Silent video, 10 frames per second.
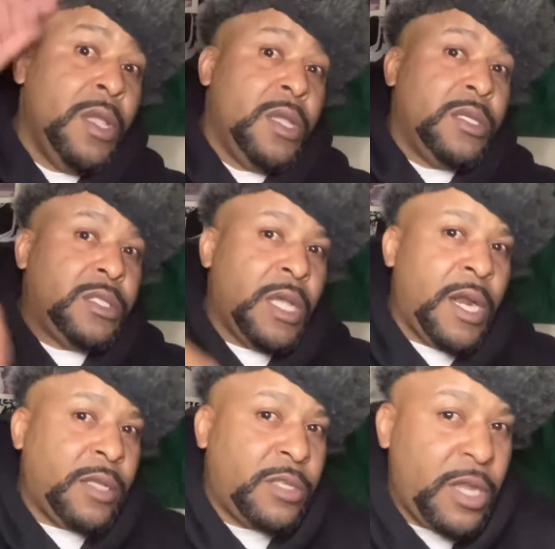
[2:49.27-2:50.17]
Shout
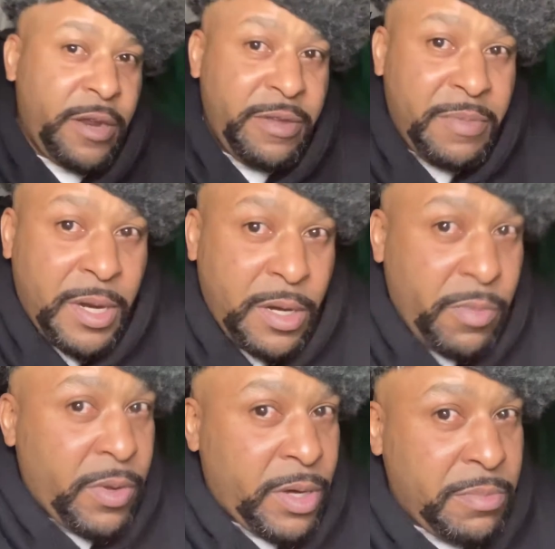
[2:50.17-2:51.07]
out to everybody
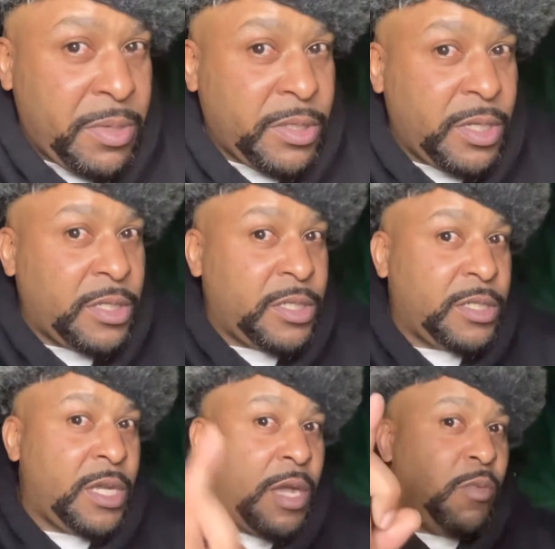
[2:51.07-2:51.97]
around the bitch that just
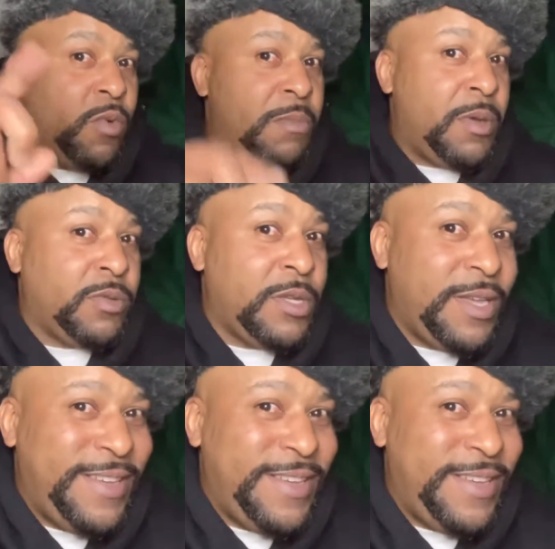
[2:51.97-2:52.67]
got one more time.